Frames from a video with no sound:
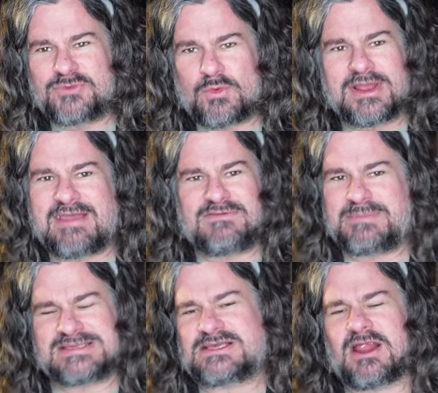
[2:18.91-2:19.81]
were
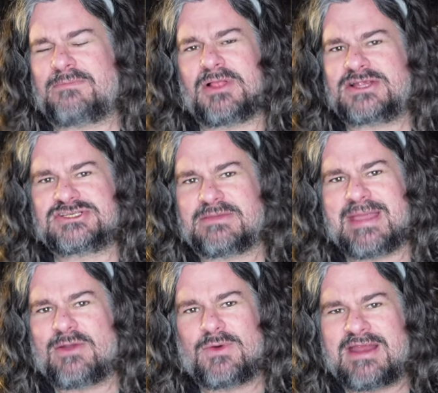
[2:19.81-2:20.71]
given basically carte blanche to
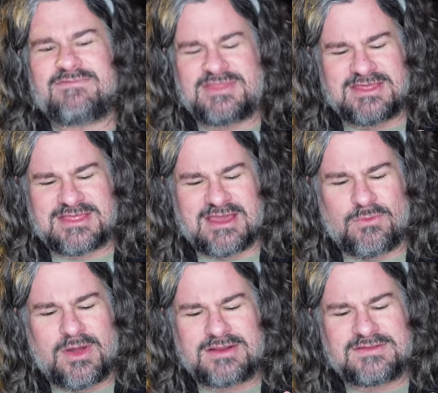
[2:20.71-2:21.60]
make whatever that they
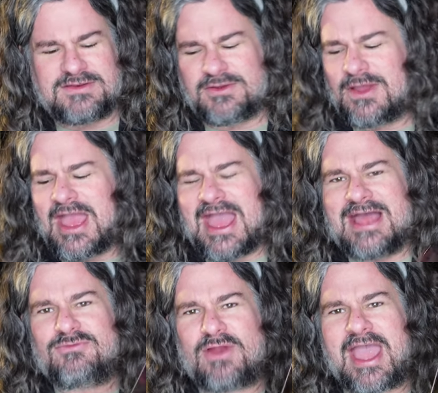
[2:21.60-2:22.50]
wanted to do.
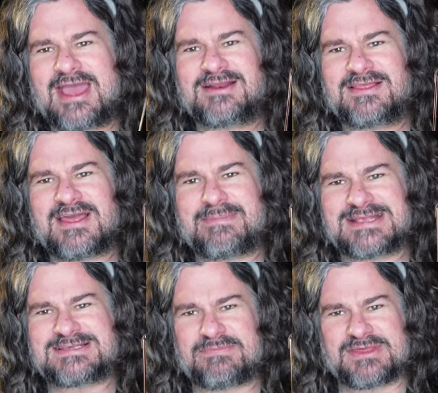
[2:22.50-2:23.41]
And they
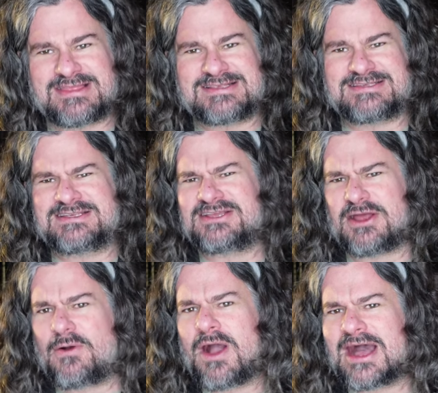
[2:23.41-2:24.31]
made something that's,
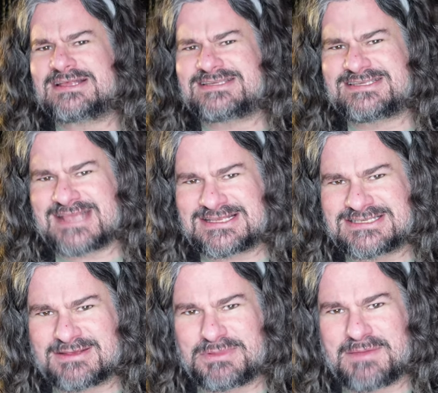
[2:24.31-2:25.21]

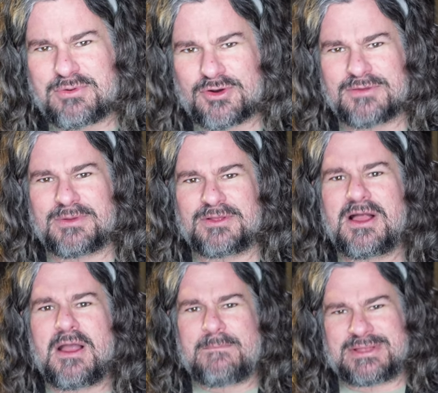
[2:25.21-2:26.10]
ostensibly portable,
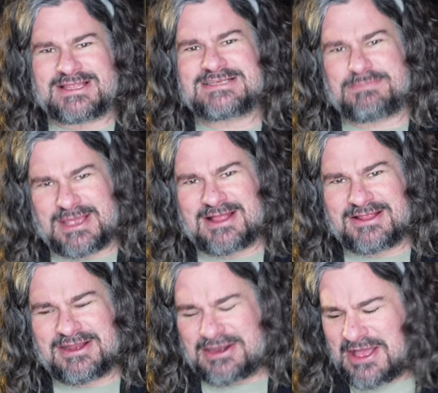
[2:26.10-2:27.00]
but let's be
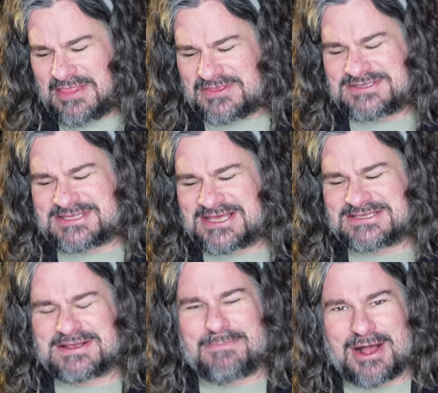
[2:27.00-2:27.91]
clear, this thing
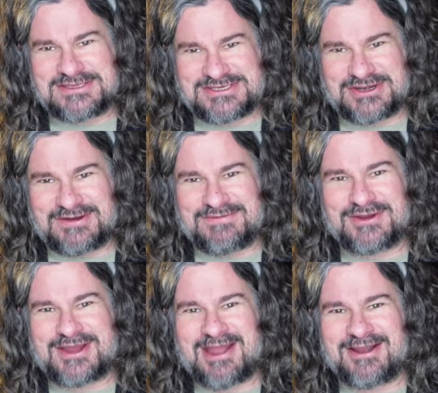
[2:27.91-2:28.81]
is a monster. If
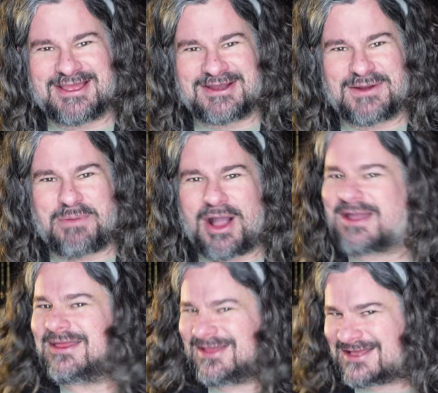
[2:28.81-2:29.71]
you're carrying it in your
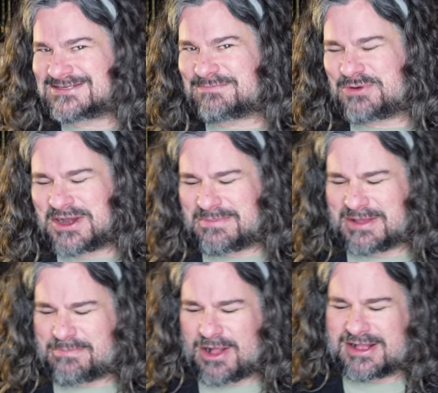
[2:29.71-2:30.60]
pocket, you get some pretty
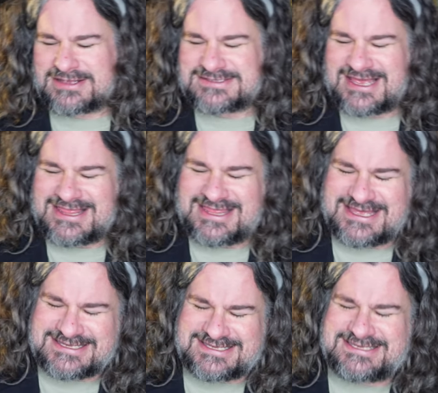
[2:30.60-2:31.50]
big pockets. And
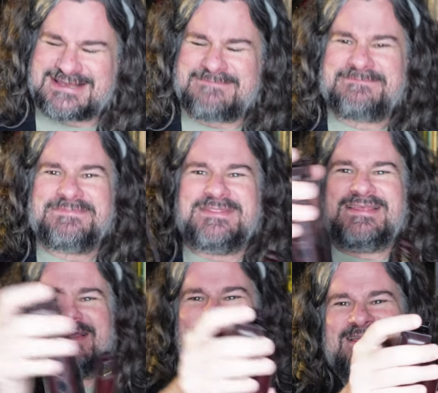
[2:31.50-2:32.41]
this,
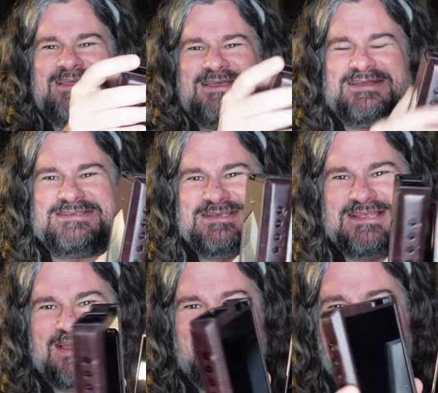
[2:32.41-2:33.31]
you can see
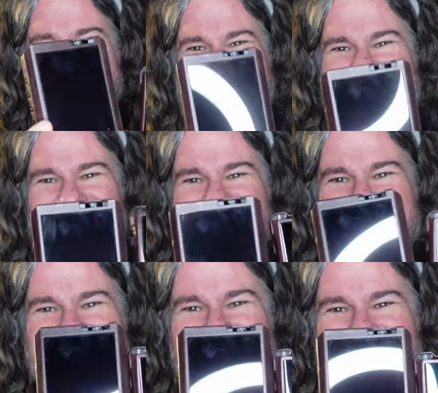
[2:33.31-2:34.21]
the difference.
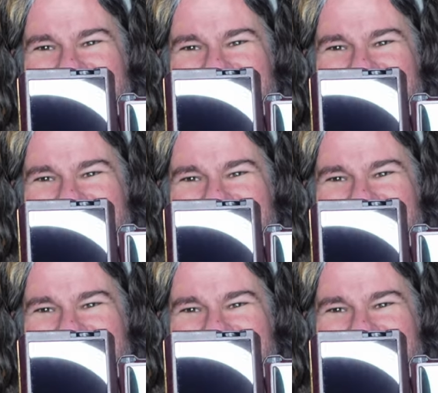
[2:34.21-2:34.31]
There we